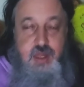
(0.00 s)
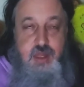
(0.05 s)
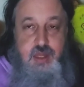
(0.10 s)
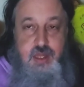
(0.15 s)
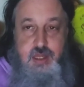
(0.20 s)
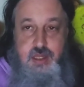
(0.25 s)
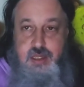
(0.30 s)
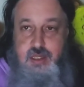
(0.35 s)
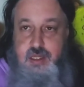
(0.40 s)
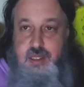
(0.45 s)

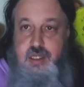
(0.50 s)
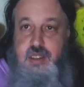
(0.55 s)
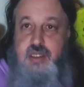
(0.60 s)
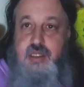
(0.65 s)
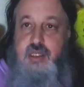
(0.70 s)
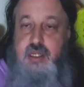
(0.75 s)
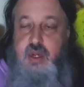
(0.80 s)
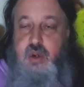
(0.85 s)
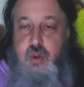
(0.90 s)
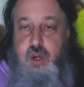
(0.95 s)
This
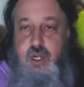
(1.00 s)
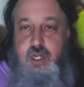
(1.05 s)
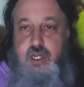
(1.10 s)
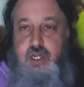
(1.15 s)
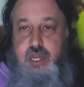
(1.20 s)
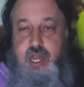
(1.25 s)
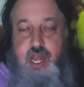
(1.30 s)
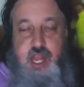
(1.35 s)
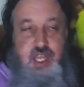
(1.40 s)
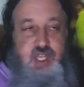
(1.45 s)
is a
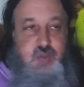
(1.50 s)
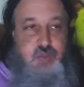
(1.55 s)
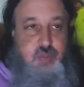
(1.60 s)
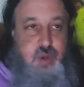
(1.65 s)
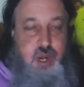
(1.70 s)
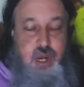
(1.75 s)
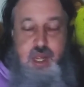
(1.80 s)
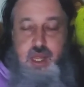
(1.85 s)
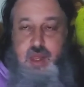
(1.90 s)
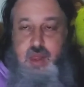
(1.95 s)
question asked
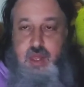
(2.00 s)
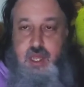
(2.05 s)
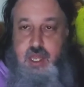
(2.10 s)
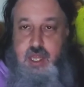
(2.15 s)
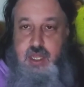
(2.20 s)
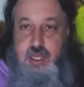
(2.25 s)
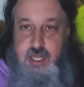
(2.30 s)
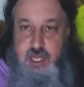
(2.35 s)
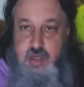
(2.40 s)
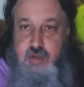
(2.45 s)
by
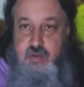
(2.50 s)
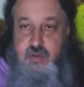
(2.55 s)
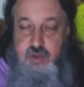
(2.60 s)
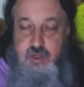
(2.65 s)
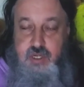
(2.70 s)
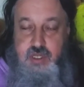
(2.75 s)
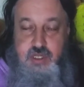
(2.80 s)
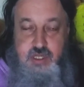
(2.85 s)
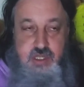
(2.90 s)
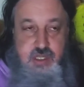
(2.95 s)
the
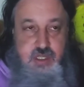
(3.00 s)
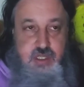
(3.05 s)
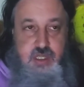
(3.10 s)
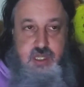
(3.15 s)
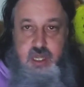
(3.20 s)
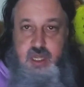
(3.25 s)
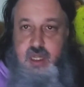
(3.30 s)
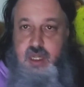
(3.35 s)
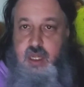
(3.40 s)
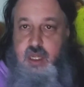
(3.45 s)
Leroys. is
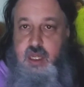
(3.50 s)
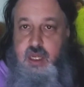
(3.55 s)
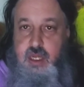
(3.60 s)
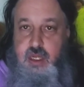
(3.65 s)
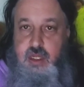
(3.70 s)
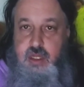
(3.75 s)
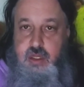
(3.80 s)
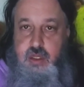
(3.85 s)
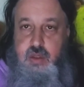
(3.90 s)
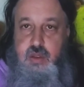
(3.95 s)
the,
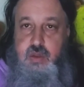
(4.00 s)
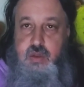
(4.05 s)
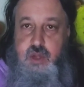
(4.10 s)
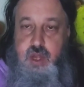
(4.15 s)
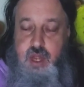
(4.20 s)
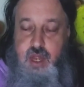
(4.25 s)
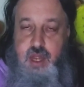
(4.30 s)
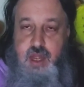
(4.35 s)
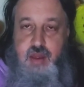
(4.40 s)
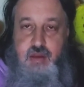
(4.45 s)
do you
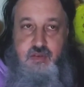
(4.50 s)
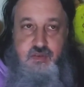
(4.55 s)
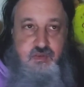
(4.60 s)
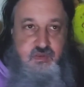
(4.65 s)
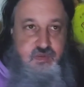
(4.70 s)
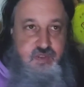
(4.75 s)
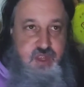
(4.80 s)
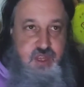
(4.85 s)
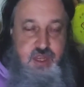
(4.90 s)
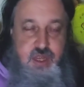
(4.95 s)

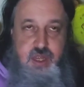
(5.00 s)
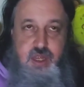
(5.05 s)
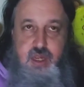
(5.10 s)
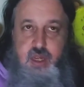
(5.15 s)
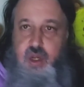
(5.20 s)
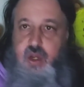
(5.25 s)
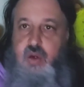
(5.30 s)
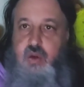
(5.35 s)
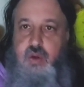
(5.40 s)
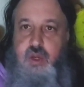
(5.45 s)
have the
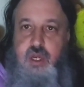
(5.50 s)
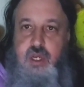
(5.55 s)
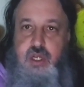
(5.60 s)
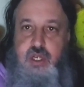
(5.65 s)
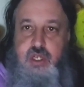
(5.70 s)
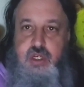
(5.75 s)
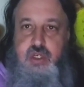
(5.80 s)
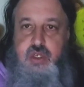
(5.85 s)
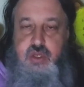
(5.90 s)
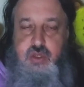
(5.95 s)

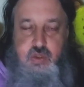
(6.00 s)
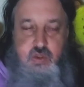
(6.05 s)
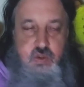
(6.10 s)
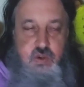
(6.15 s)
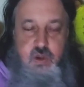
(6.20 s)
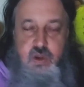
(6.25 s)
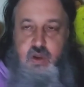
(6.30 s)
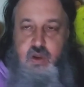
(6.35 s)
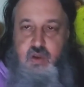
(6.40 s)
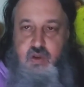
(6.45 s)
courage to
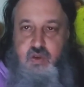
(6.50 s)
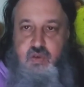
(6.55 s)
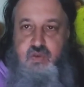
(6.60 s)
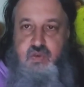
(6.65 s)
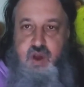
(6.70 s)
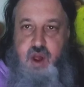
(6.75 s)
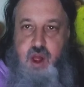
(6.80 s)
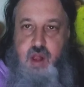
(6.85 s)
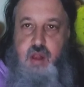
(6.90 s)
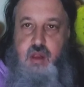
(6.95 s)

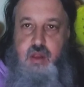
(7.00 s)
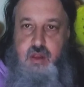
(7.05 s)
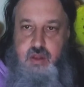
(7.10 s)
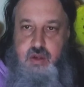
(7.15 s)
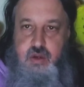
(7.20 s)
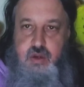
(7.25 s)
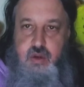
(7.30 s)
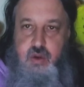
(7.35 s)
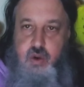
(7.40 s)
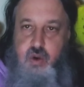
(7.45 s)
follow
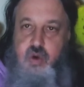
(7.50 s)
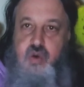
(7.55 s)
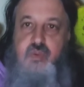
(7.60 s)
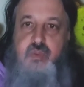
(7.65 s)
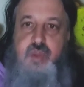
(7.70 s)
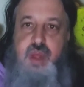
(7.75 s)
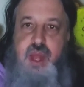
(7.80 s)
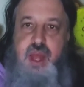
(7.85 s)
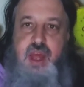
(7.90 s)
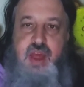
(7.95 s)
your
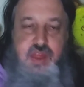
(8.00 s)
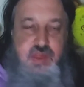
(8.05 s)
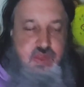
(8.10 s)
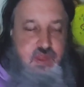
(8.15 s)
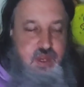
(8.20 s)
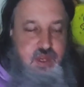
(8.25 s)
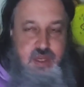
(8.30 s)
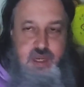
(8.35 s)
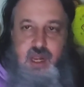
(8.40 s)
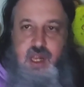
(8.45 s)
own path
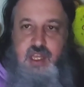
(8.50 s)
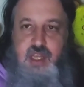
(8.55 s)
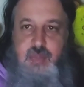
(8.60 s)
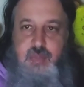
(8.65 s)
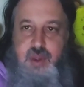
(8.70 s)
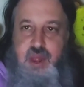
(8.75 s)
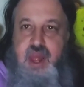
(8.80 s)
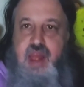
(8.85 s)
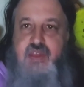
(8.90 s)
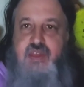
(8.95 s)
and not the
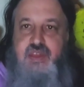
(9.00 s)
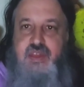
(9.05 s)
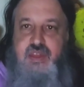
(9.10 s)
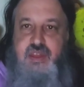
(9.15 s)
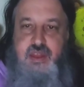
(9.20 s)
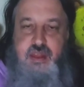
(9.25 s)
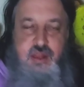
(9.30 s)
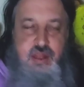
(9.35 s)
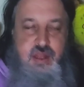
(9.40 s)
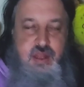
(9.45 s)
path
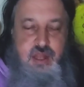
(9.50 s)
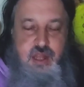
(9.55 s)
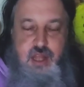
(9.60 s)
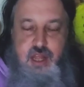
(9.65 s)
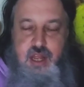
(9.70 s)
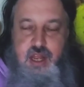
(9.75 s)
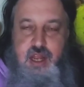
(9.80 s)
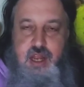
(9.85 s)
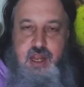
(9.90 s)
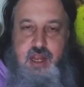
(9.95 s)

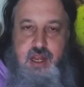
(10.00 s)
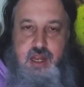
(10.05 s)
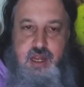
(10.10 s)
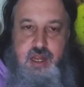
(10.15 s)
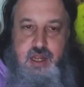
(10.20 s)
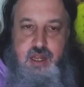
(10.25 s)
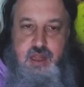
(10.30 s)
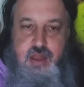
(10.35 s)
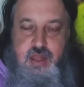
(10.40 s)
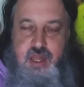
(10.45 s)

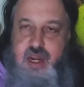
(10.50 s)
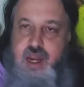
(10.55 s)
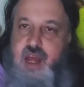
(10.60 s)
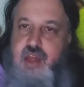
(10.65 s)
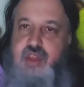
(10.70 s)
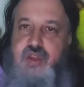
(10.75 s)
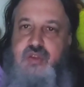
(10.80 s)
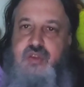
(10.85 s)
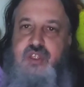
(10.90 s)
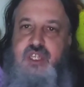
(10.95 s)
uh, that
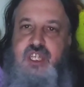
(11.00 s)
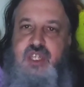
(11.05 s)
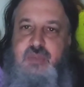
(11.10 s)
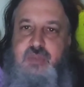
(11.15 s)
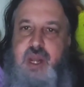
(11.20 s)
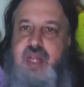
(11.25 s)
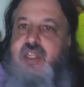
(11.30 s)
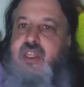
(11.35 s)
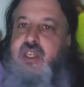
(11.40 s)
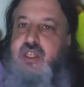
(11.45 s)
others
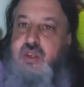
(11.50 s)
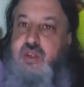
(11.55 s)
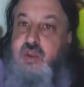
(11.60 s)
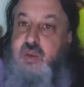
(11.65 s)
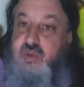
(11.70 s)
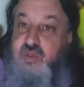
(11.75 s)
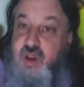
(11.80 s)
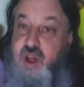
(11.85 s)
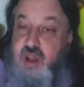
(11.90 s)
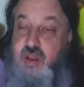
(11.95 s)
expected you to
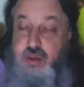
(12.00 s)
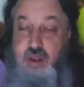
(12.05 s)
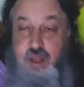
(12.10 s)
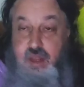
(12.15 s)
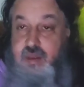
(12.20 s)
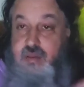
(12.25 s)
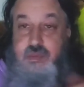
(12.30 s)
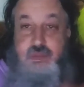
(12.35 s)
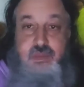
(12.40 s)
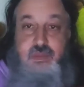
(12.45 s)
follow.
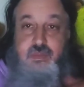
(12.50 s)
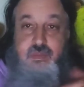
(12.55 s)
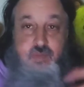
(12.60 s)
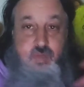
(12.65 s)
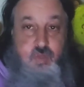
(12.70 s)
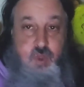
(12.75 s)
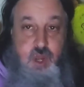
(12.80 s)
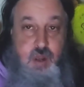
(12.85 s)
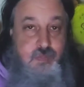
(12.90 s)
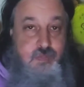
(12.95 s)
And,
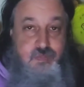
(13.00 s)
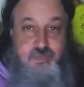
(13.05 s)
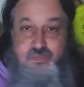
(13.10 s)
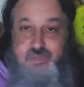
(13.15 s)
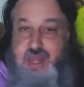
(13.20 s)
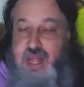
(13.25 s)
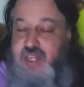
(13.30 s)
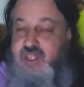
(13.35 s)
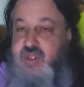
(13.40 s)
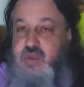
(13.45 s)
well,
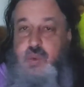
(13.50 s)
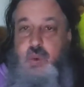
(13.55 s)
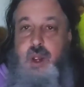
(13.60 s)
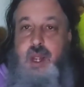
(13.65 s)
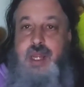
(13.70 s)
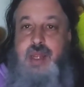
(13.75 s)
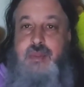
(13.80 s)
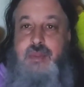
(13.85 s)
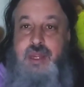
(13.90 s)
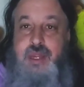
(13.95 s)
that's
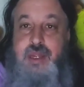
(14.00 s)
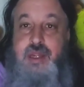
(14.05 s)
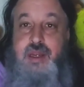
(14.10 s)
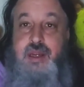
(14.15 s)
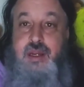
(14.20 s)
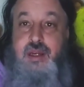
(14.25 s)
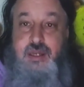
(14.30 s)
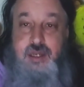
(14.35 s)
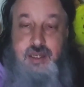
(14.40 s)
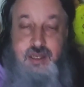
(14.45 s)
why I'm
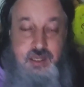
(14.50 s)
here.